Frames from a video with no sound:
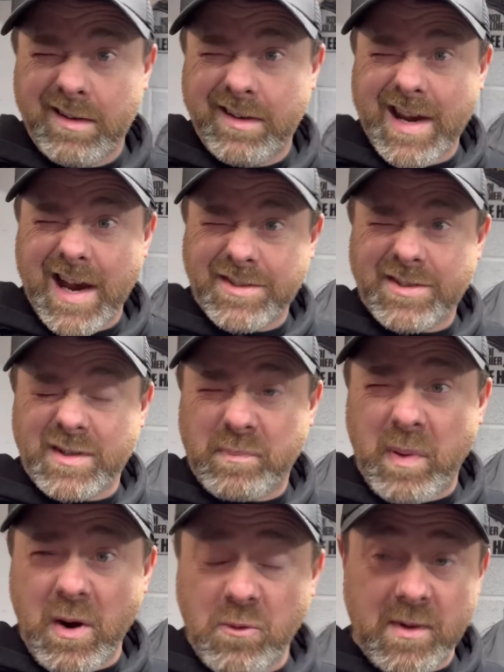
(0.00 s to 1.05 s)
Yaz just
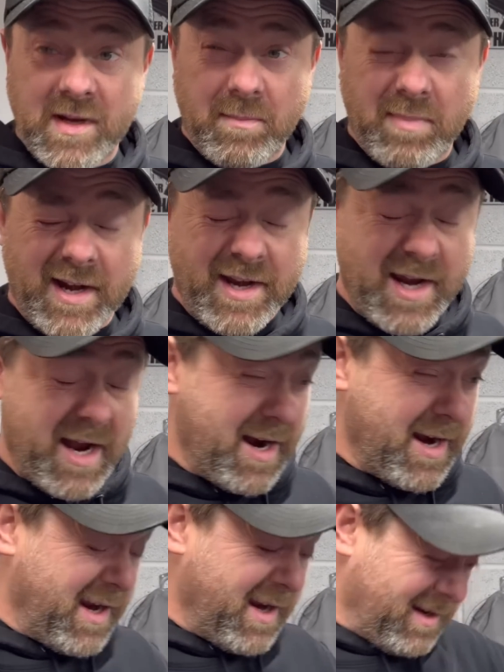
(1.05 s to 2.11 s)
poked me in the bloody eye.